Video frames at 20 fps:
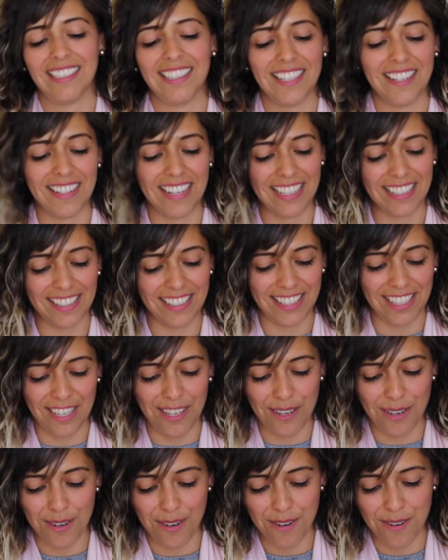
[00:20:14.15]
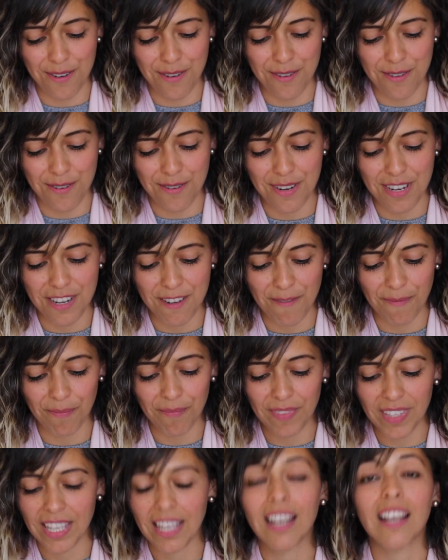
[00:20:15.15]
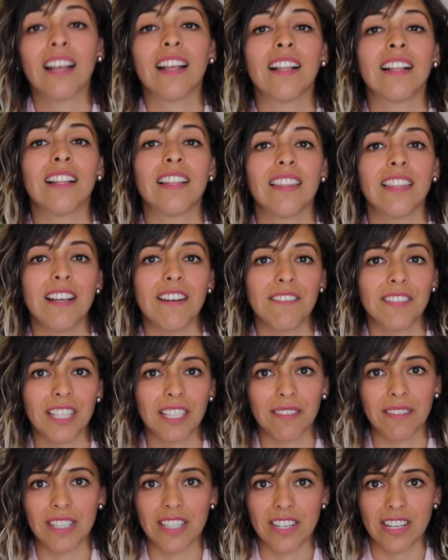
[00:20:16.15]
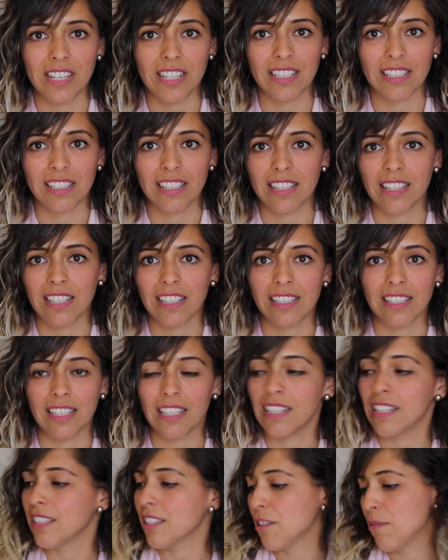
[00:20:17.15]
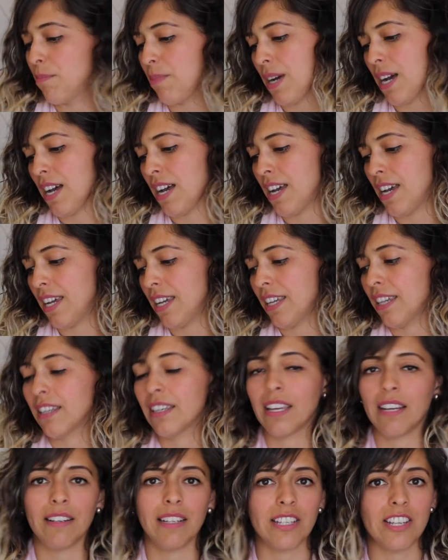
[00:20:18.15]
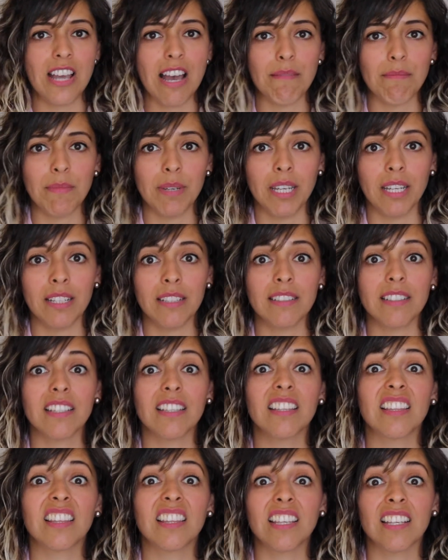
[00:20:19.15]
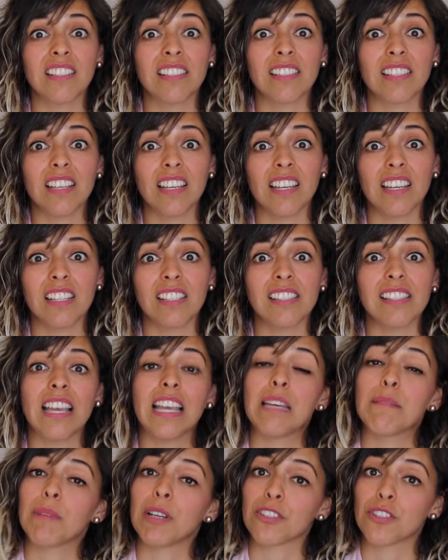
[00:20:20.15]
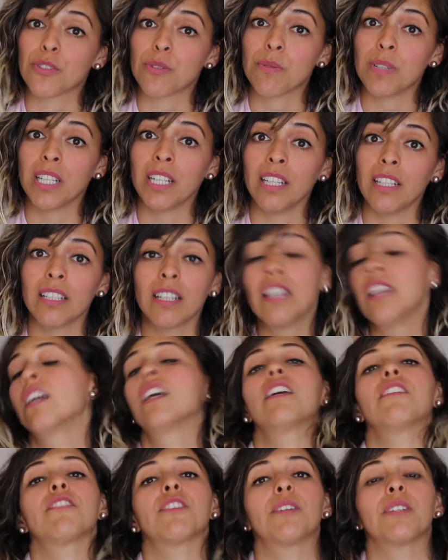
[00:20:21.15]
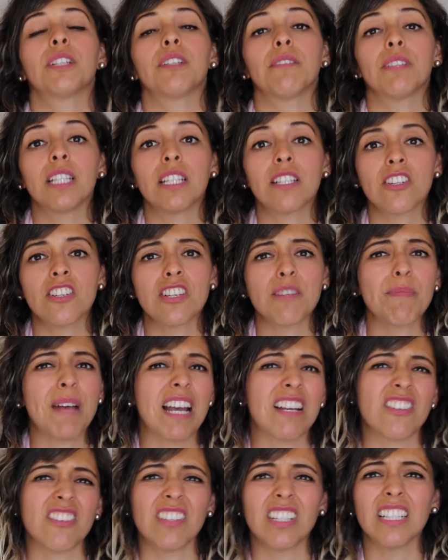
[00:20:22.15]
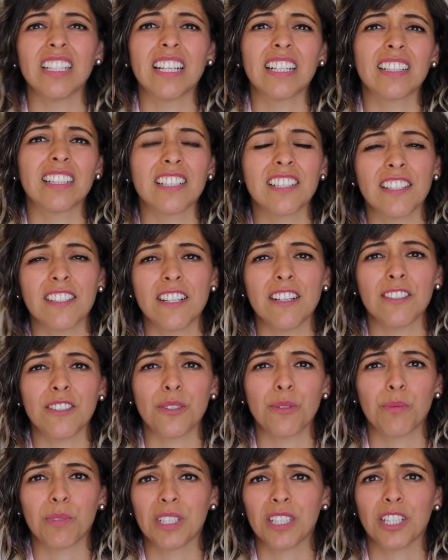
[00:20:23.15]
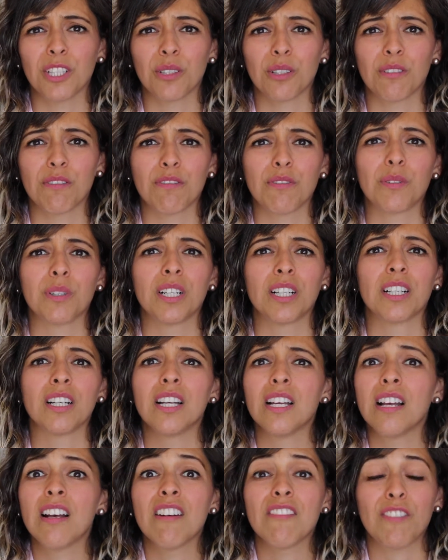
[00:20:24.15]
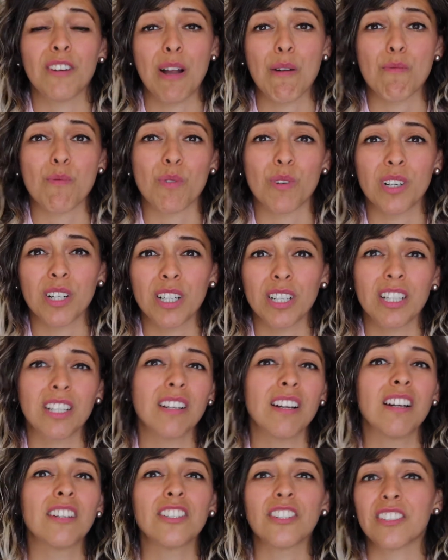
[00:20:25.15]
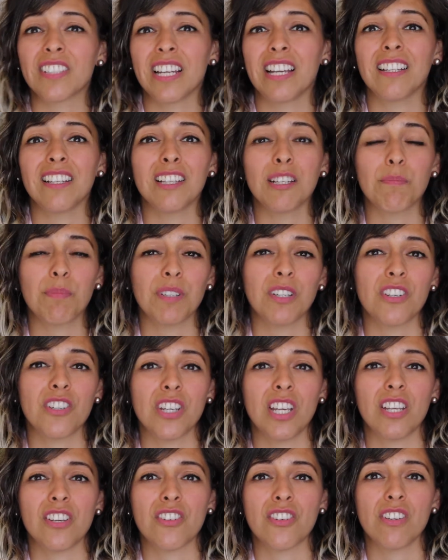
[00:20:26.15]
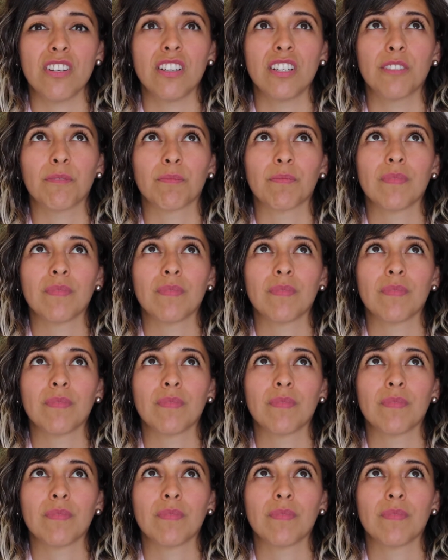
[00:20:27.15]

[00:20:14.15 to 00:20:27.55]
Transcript: Okay, so Love Languages. This is by Gary Chapman. This is a must read if you're in a relationship. Actually, like, this is also really good for at work, understanding the appreciation,